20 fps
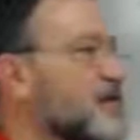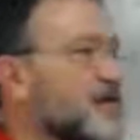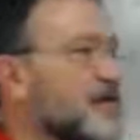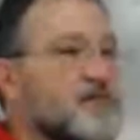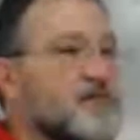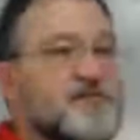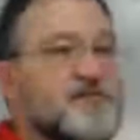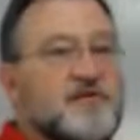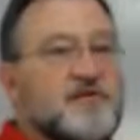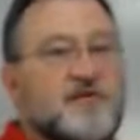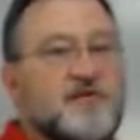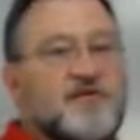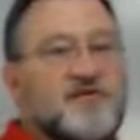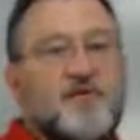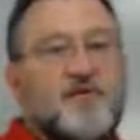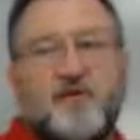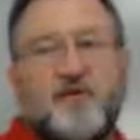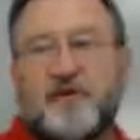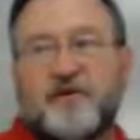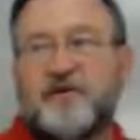and it turns into
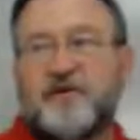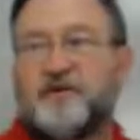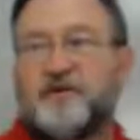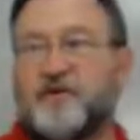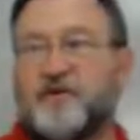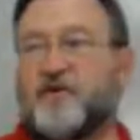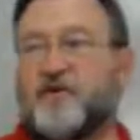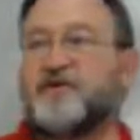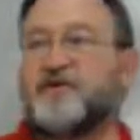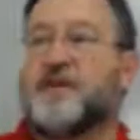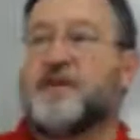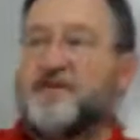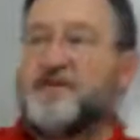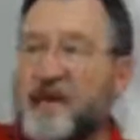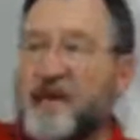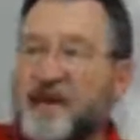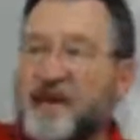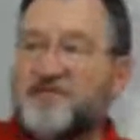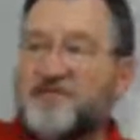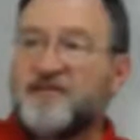salt water, you could
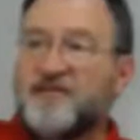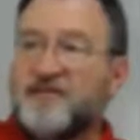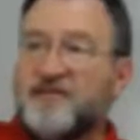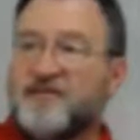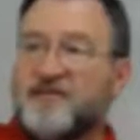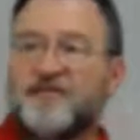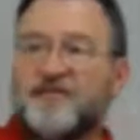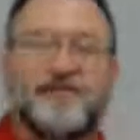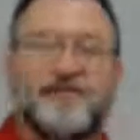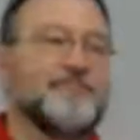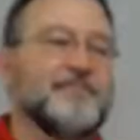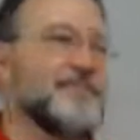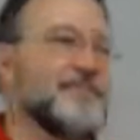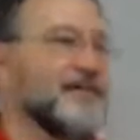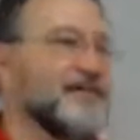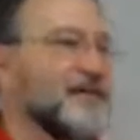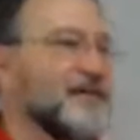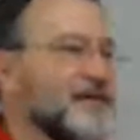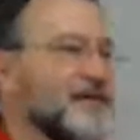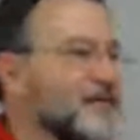take the acid,
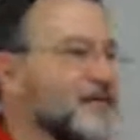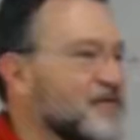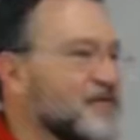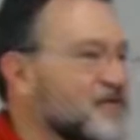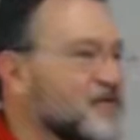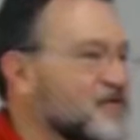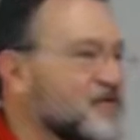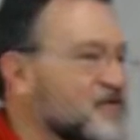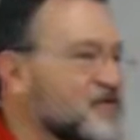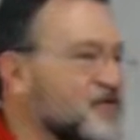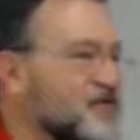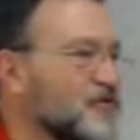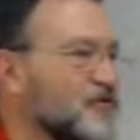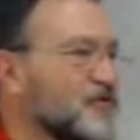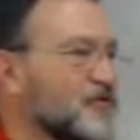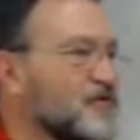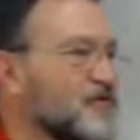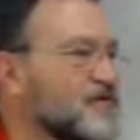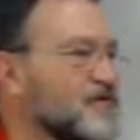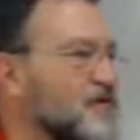and again, don't suggest you
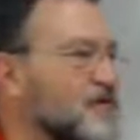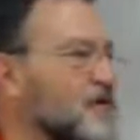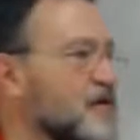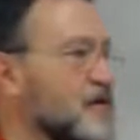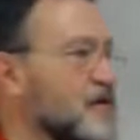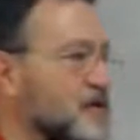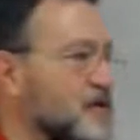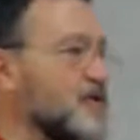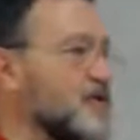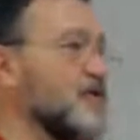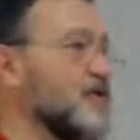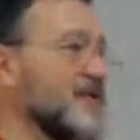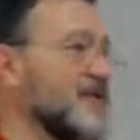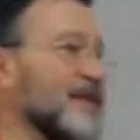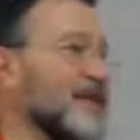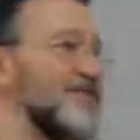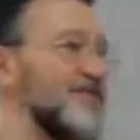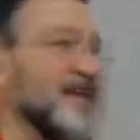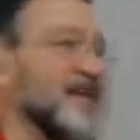do this, but you could